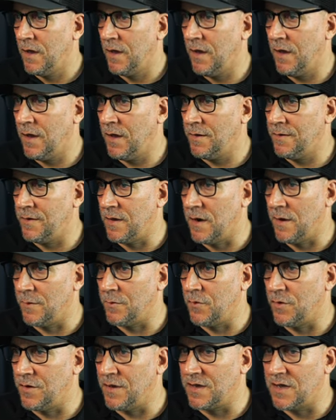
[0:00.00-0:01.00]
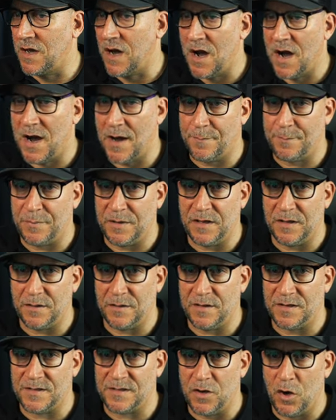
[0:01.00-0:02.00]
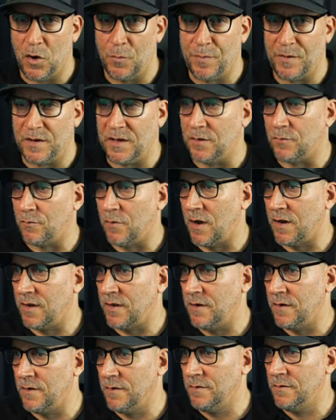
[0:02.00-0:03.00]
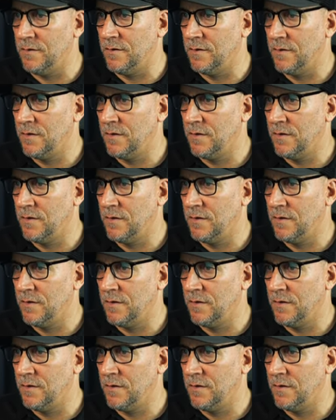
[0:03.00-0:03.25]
And then I'm going to copy this opening right here.